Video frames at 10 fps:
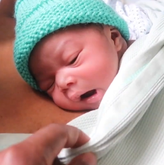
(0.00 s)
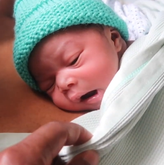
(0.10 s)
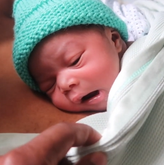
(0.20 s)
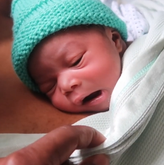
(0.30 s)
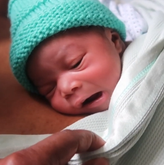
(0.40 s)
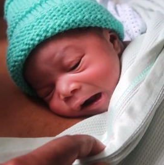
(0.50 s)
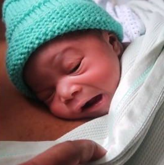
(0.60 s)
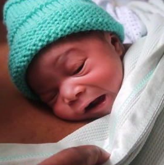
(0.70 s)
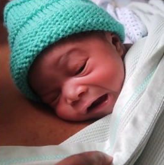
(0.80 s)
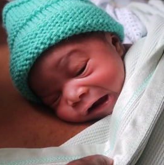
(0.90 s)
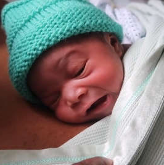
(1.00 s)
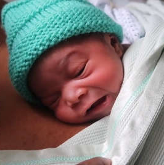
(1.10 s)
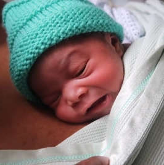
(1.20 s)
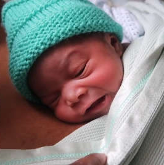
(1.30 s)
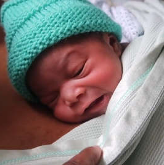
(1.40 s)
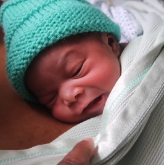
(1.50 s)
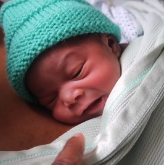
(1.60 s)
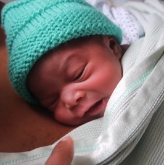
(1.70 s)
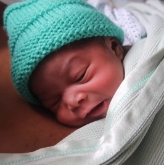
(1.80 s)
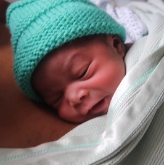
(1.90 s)

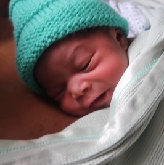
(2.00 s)
(no one is talking)